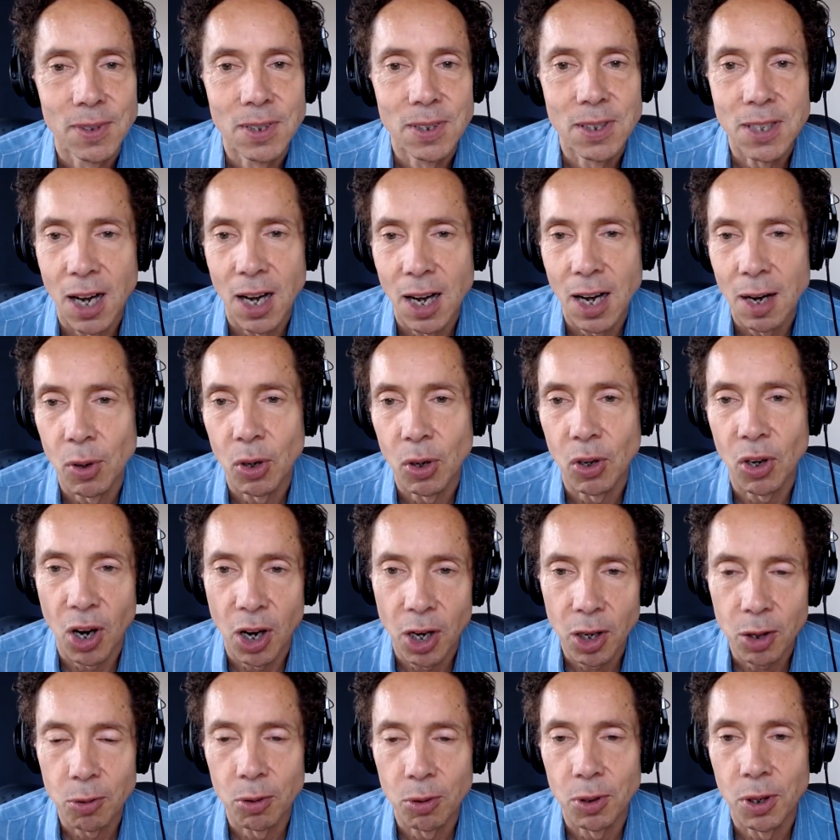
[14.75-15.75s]
dumb or
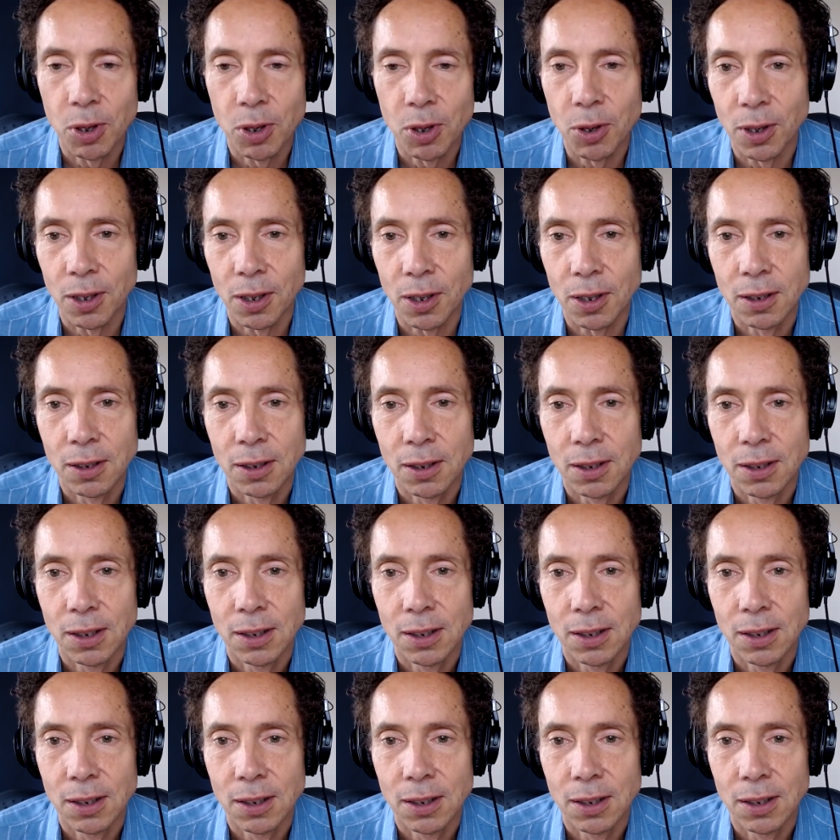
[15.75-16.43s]
awkward or